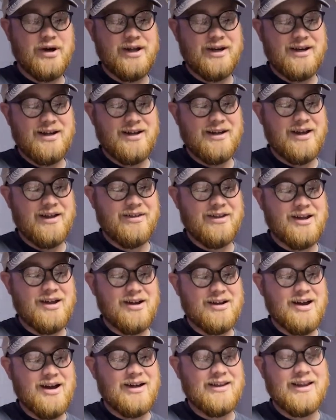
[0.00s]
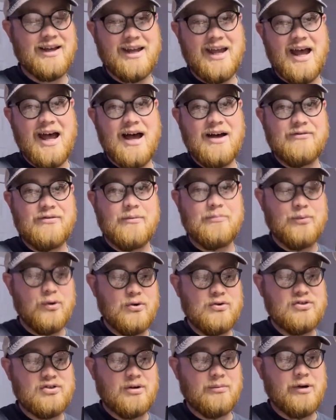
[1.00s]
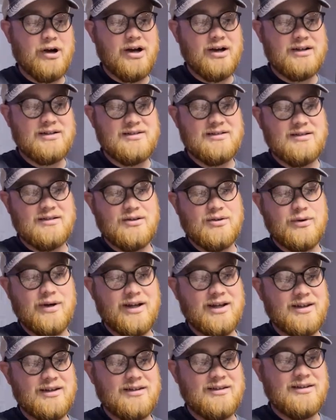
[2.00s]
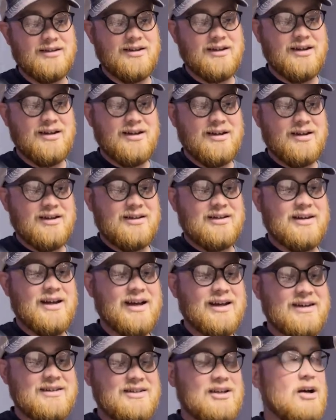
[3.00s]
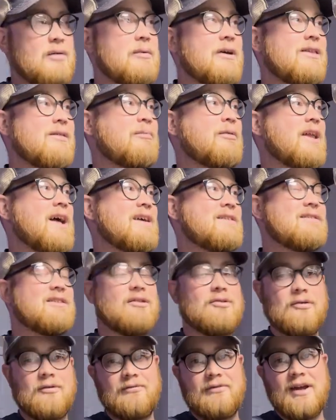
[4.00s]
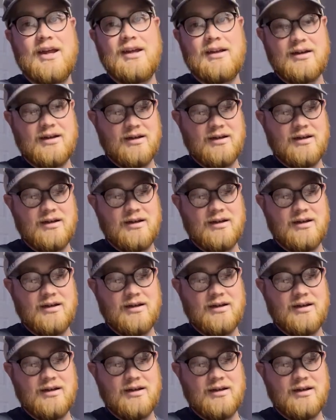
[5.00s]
I think I got like half a booster box. Ooh, I can tell by the plastic they're fake.